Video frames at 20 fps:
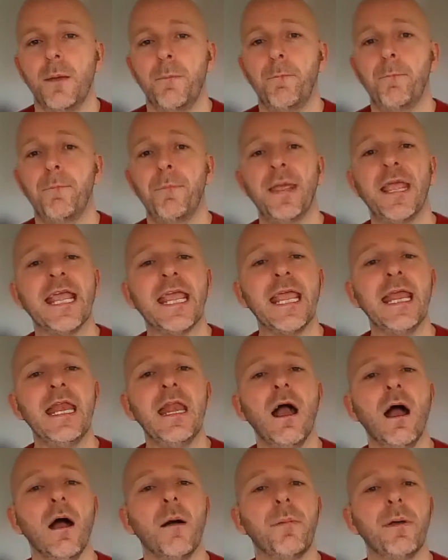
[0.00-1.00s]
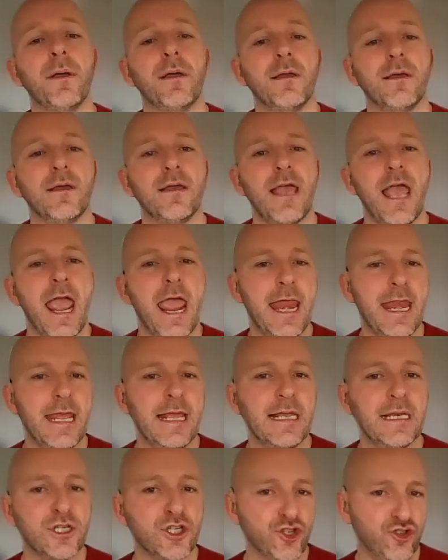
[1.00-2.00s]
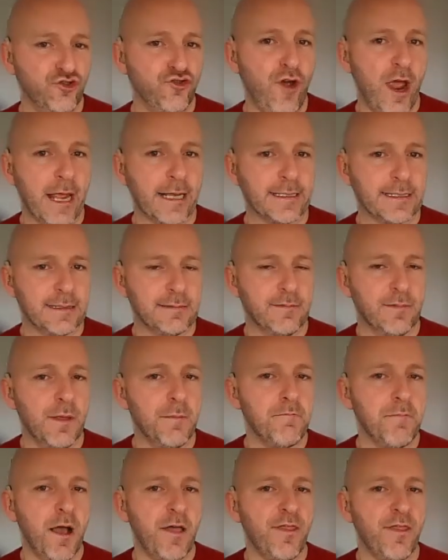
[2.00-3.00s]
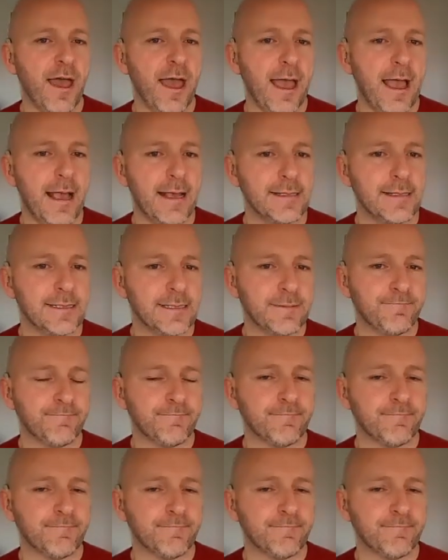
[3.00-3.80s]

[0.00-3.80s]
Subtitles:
at picking up any distress that mother has.